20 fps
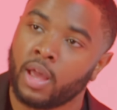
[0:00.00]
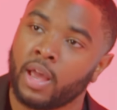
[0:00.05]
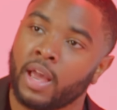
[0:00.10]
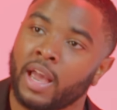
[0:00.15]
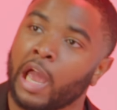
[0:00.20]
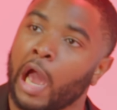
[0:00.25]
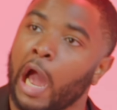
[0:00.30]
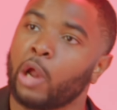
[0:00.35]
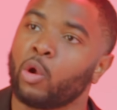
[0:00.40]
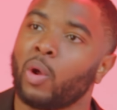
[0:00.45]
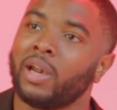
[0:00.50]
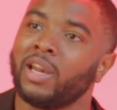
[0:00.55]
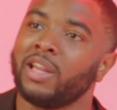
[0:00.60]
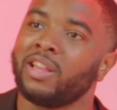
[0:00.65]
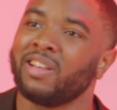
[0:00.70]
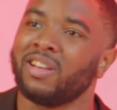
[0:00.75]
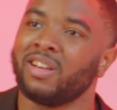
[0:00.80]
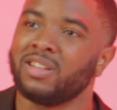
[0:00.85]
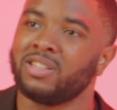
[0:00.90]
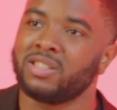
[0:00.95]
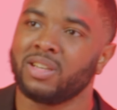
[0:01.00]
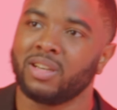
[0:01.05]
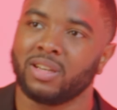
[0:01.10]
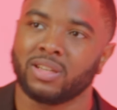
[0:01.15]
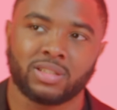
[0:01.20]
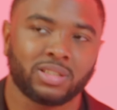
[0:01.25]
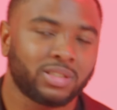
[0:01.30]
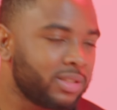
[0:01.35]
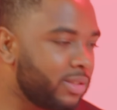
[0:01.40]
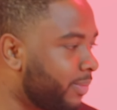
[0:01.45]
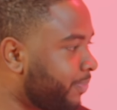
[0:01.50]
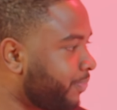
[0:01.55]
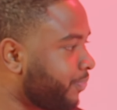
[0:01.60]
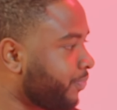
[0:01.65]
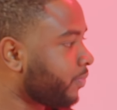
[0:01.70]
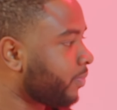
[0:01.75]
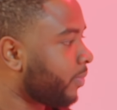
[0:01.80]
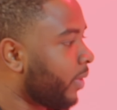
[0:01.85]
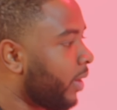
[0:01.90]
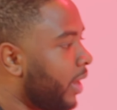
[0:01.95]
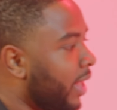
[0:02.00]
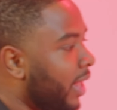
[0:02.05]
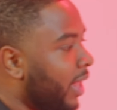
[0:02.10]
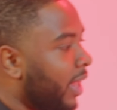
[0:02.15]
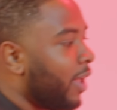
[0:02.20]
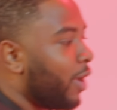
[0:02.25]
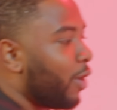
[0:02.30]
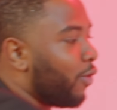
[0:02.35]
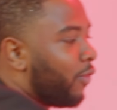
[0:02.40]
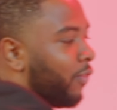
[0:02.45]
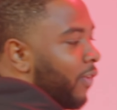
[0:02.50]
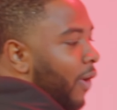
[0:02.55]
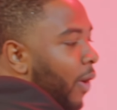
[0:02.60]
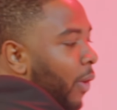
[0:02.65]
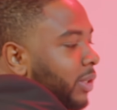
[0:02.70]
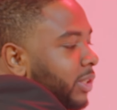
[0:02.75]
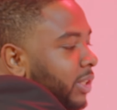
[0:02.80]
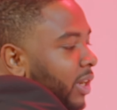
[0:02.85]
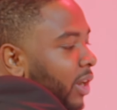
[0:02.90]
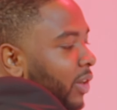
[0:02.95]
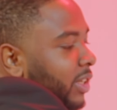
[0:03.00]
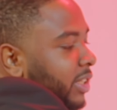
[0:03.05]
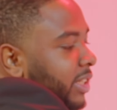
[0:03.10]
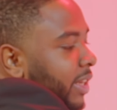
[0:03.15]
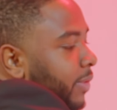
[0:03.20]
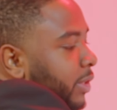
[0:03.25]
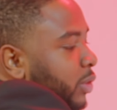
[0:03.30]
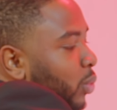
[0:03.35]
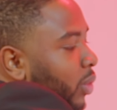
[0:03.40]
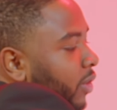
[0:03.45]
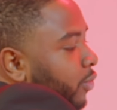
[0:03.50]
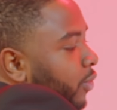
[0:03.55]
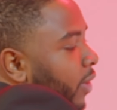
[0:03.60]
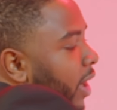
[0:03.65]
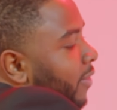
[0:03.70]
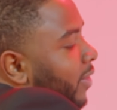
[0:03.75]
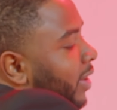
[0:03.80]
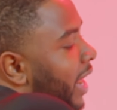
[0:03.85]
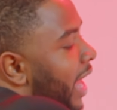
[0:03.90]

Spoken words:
and how do I need to adjust. Focusing on the 725 an